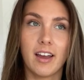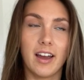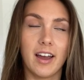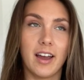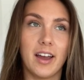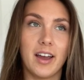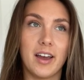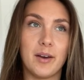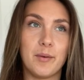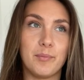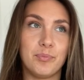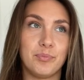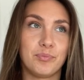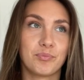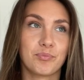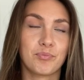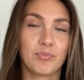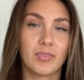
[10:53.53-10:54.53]
And
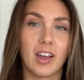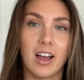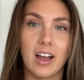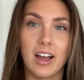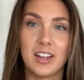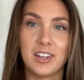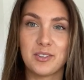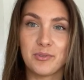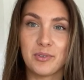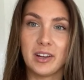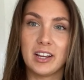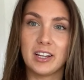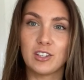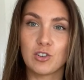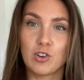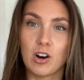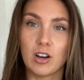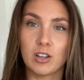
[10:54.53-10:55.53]

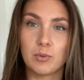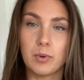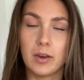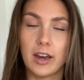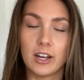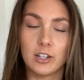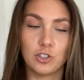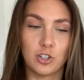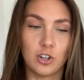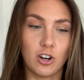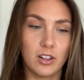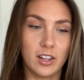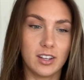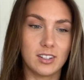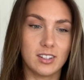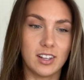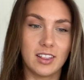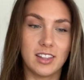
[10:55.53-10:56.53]
fingers crossed we get
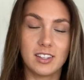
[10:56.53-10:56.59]
shortlisted.